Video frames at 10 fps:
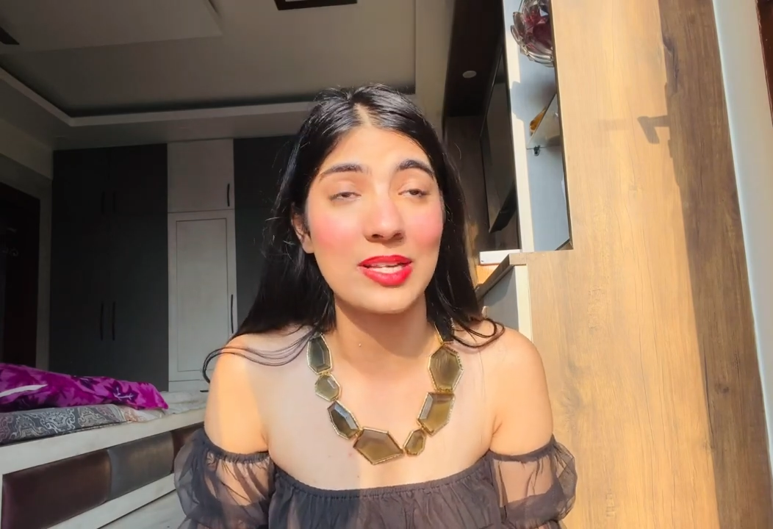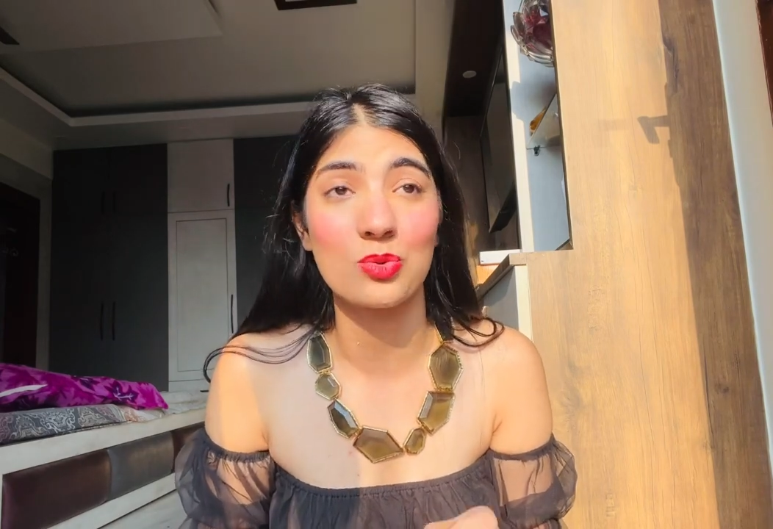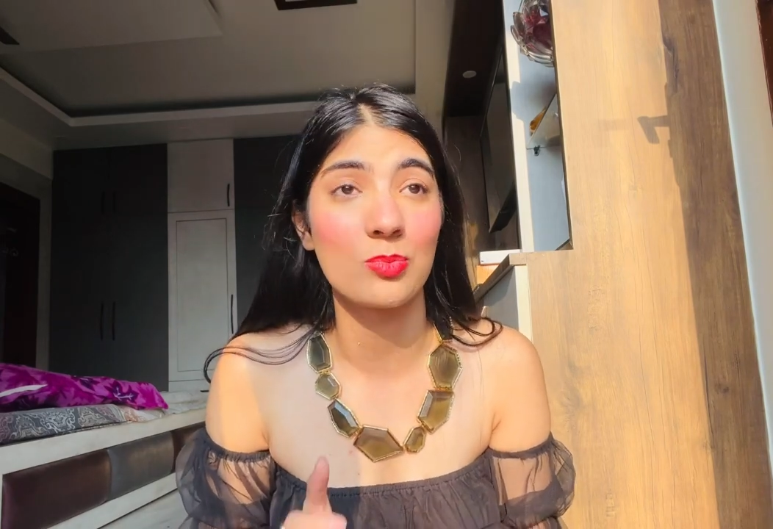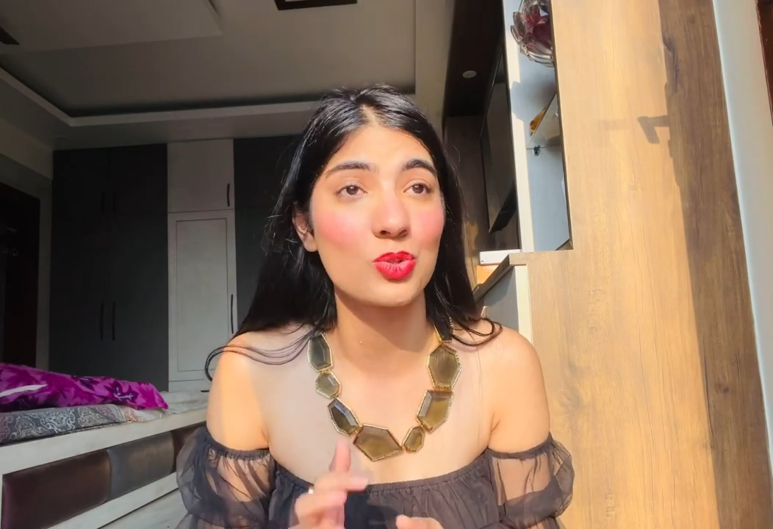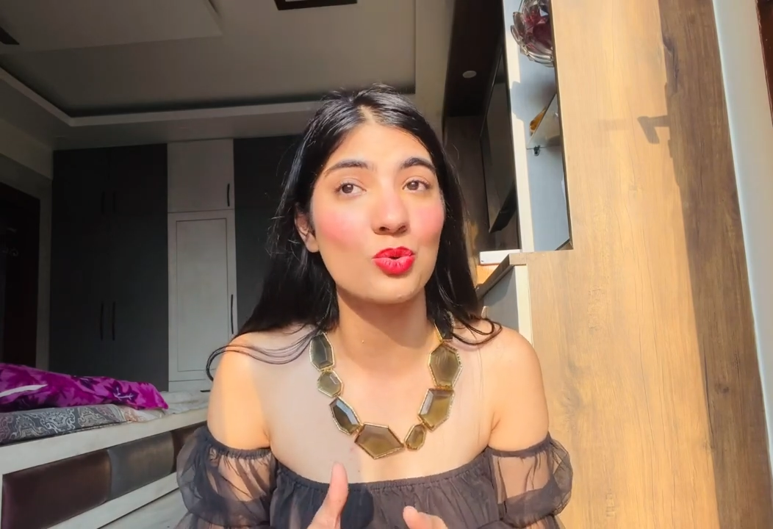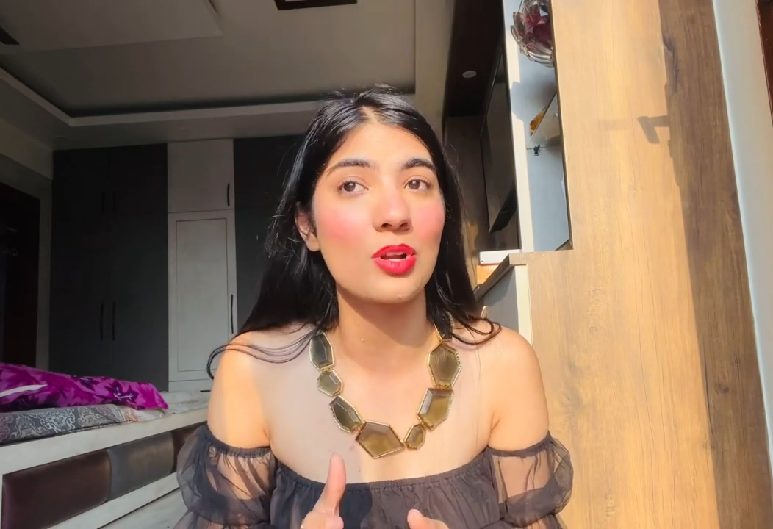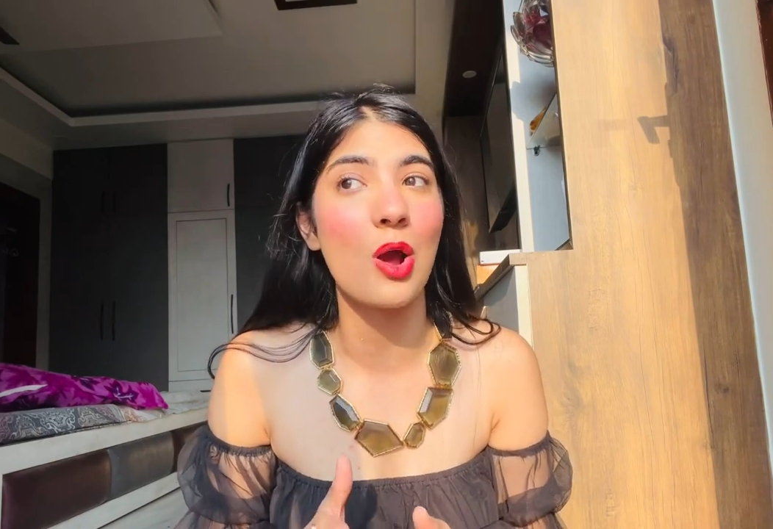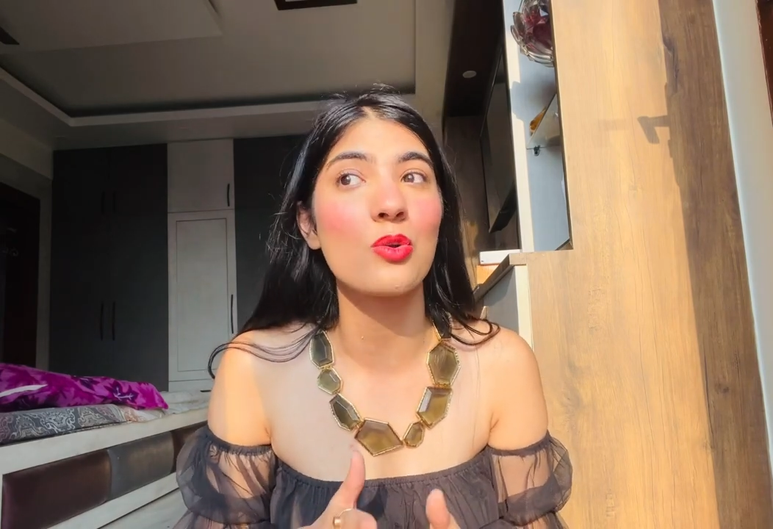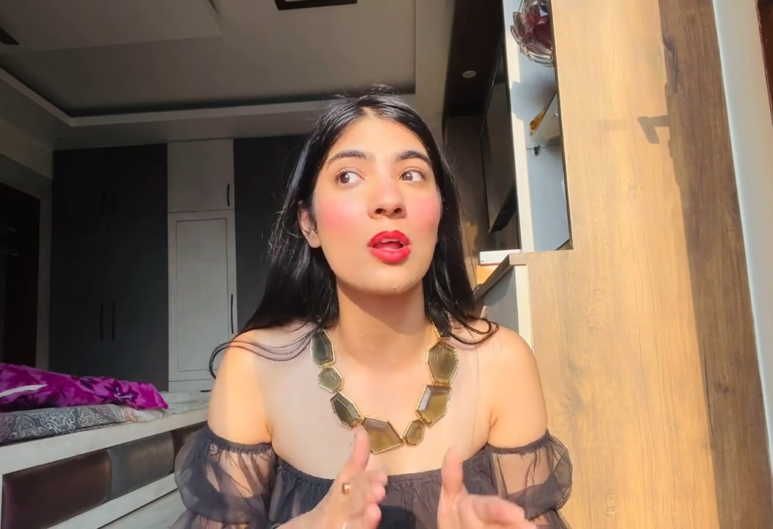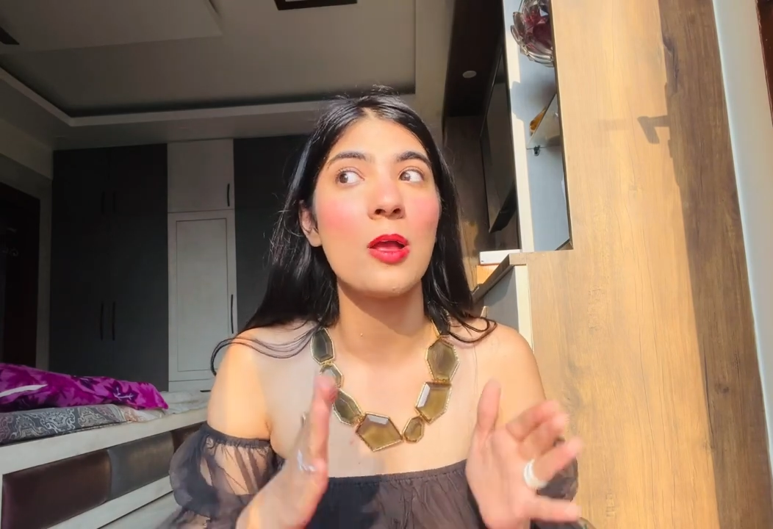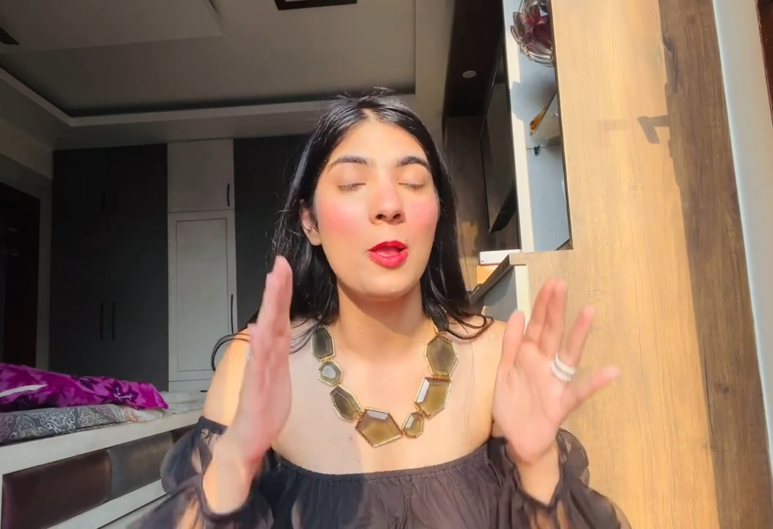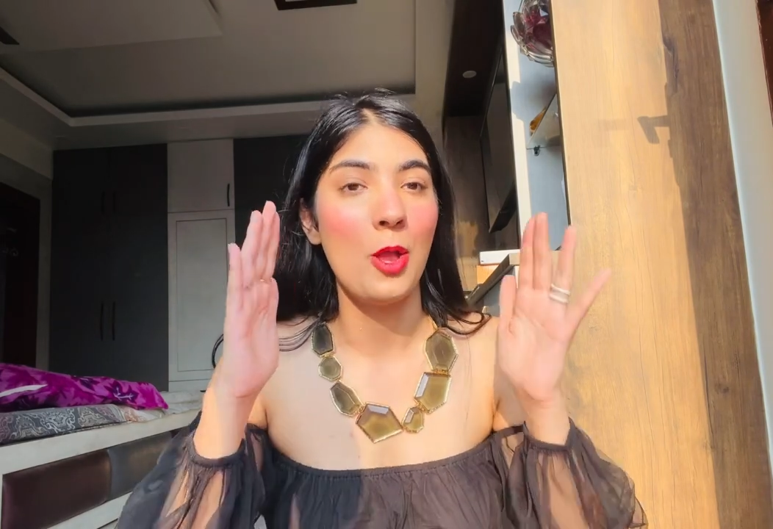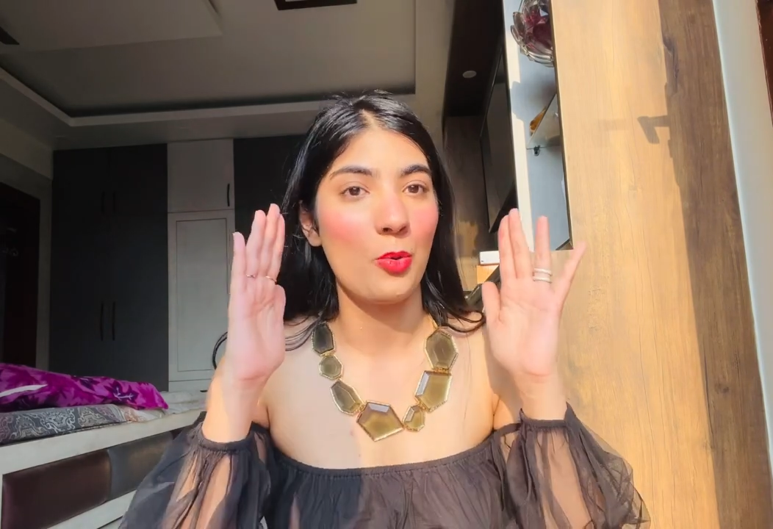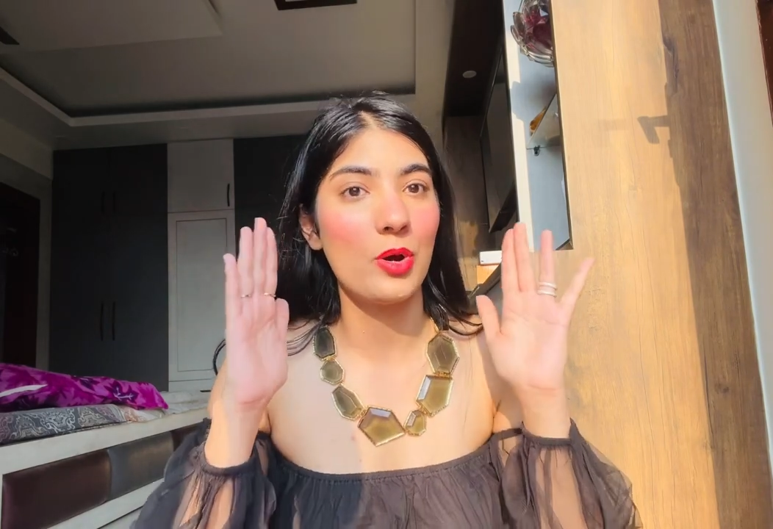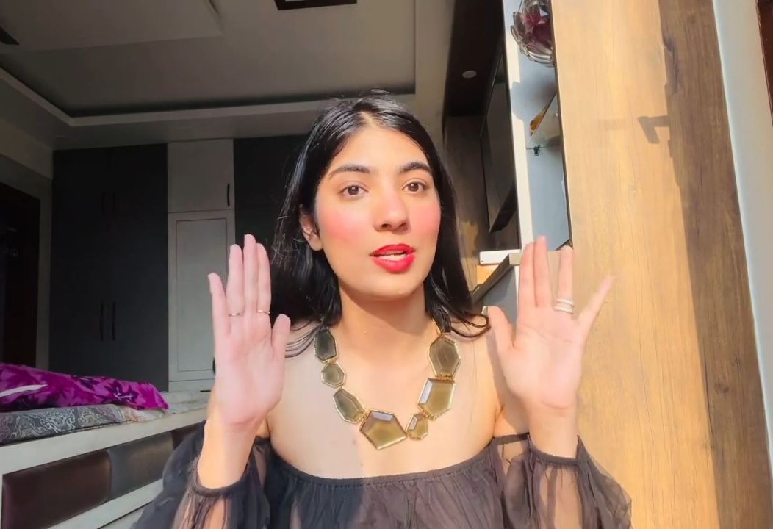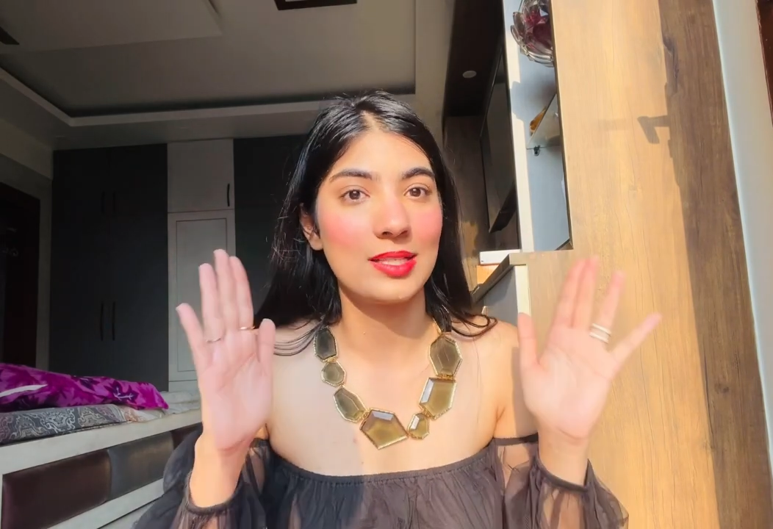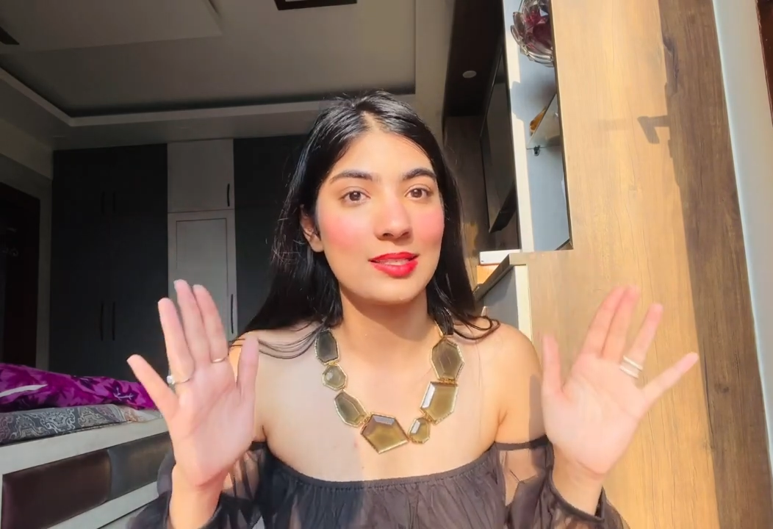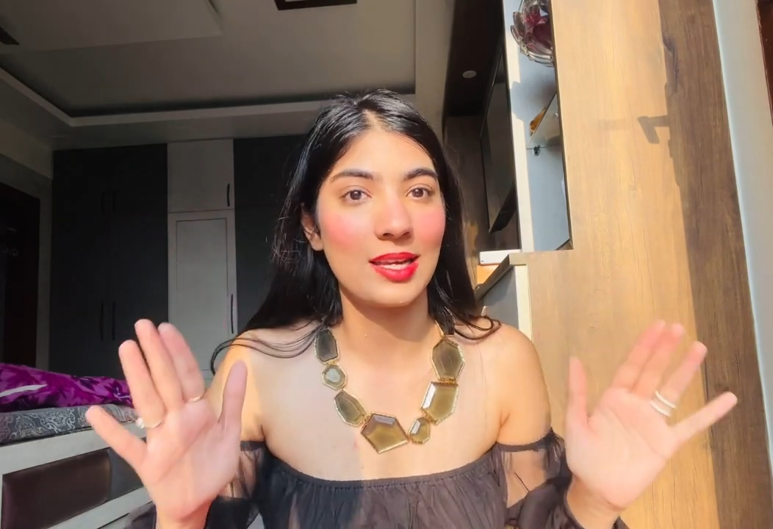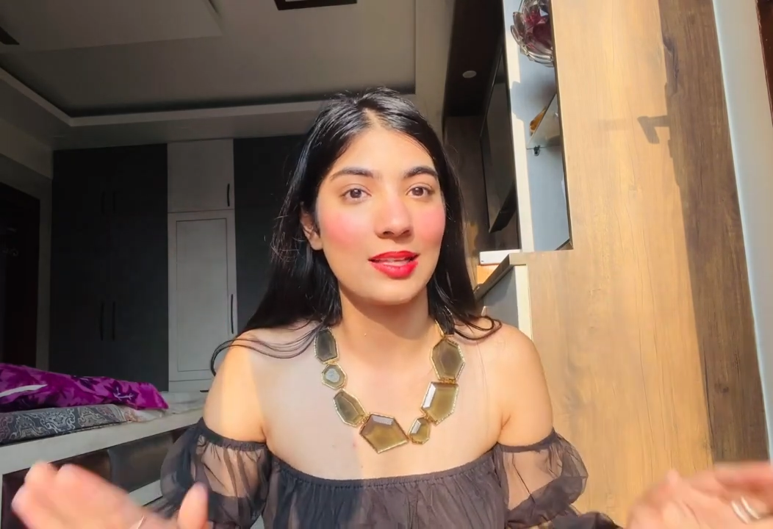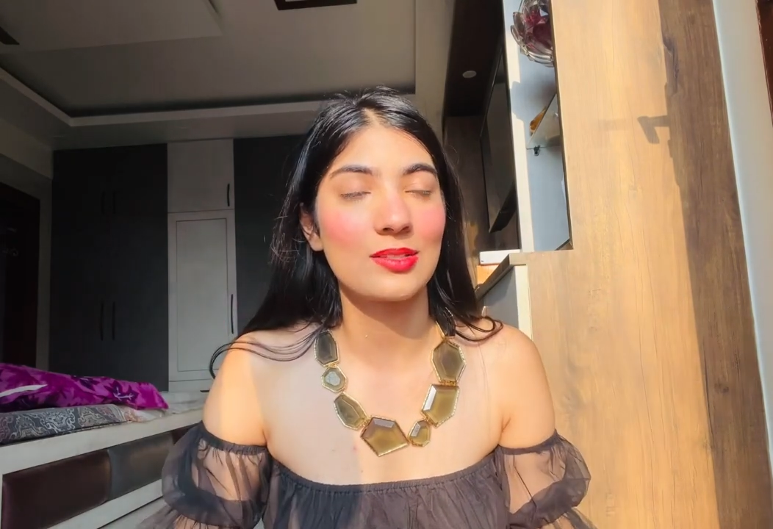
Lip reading: swimsuit round were insane.